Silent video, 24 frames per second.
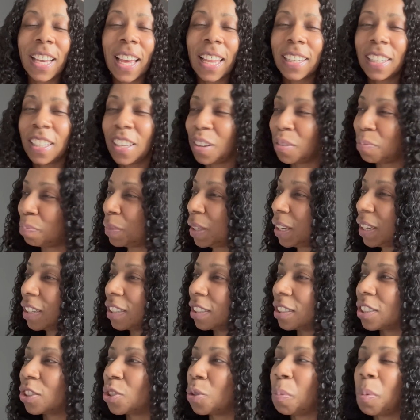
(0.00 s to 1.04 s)
I love me
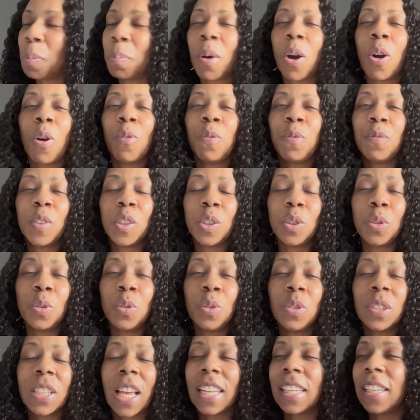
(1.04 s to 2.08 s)
the Super Bowl
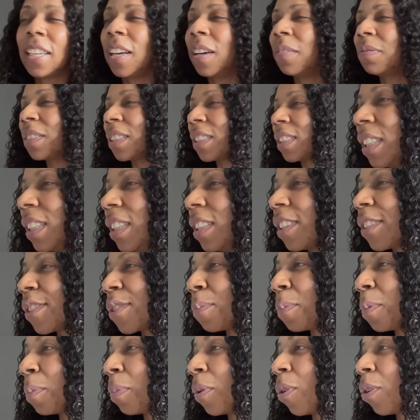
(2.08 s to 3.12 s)
foods. I love to the
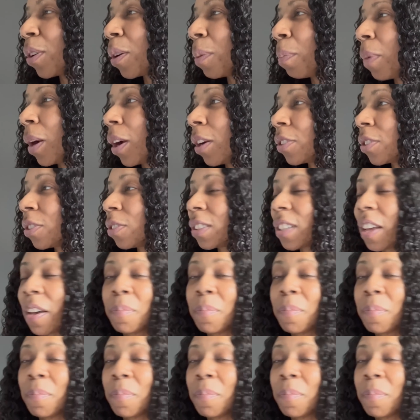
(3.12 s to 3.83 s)
Super Bowl commercials.